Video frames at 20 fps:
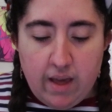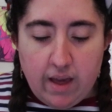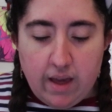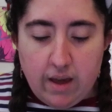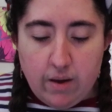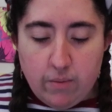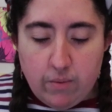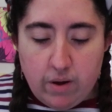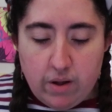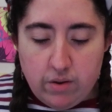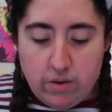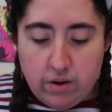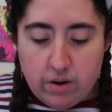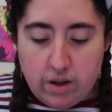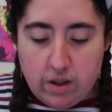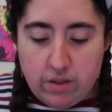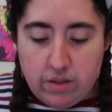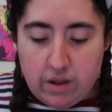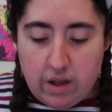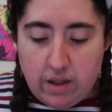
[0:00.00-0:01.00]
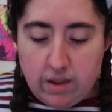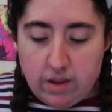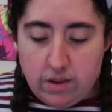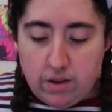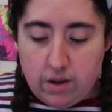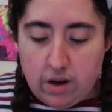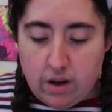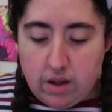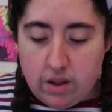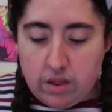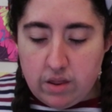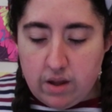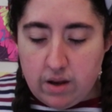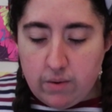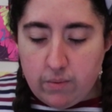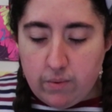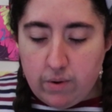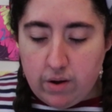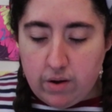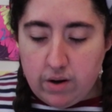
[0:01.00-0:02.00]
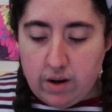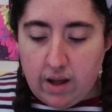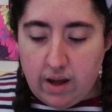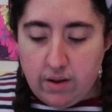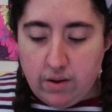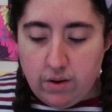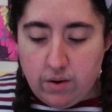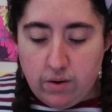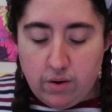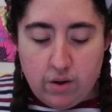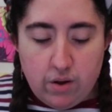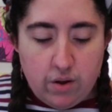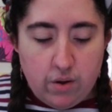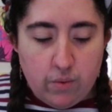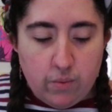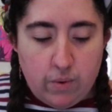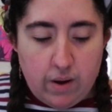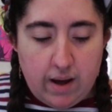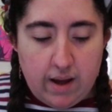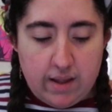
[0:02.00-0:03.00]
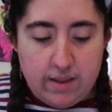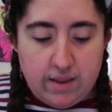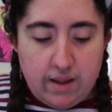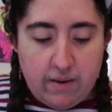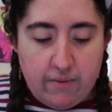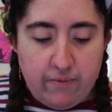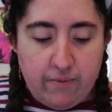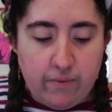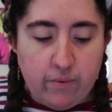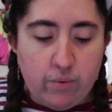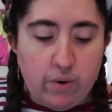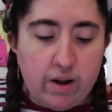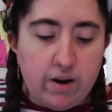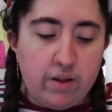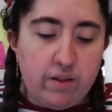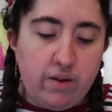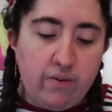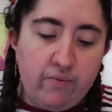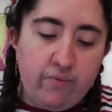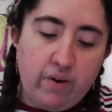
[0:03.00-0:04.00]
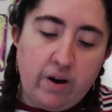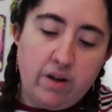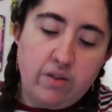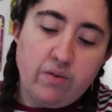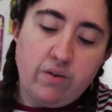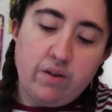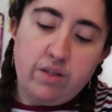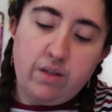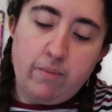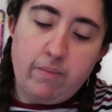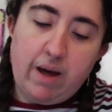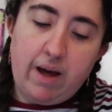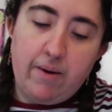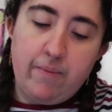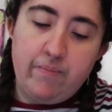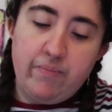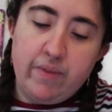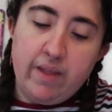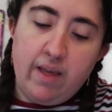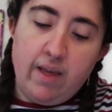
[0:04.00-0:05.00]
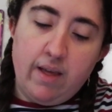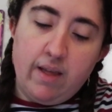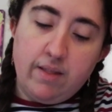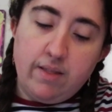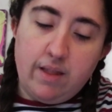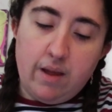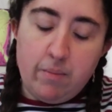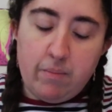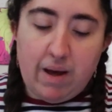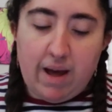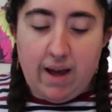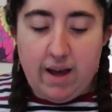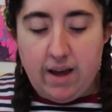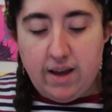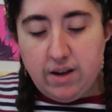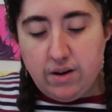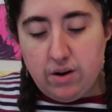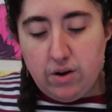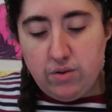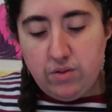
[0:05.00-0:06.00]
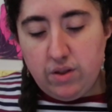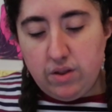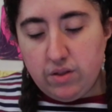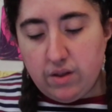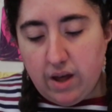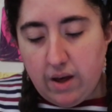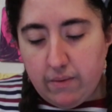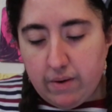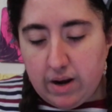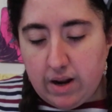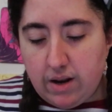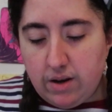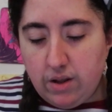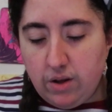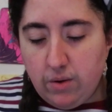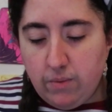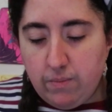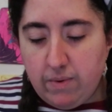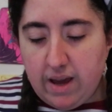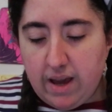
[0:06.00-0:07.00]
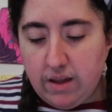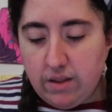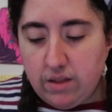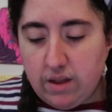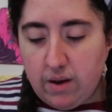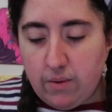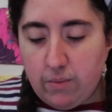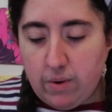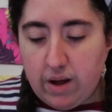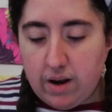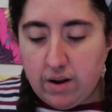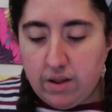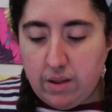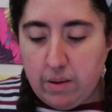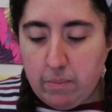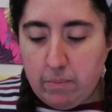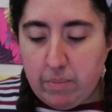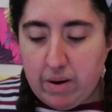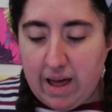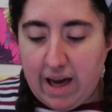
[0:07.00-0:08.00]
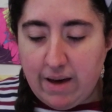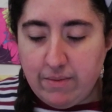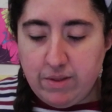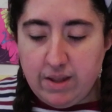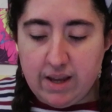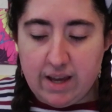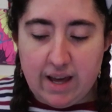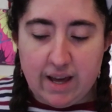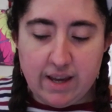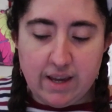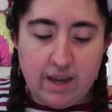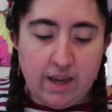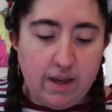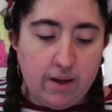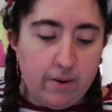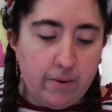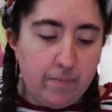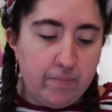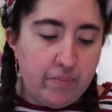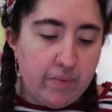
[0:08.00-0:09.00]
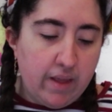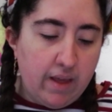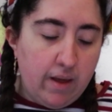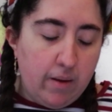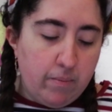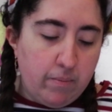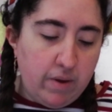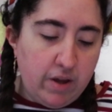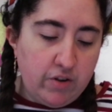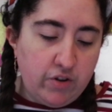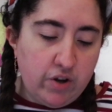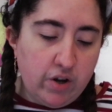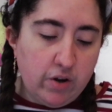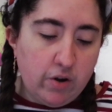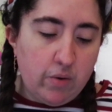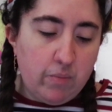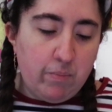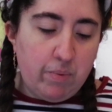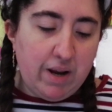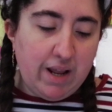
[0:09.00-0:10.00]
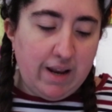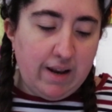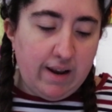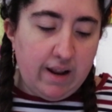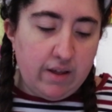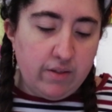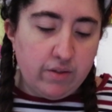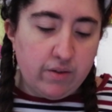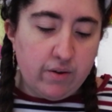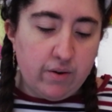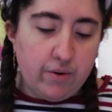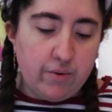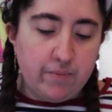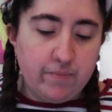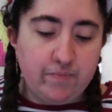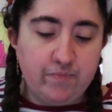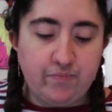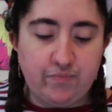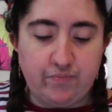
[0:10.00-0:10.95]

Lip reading: And once Loki saw the dirt, he said, "Well, now you know what all the fuss was about. The miners discovered a new vein, and one of them black that got killed. Mission complete. Let's go."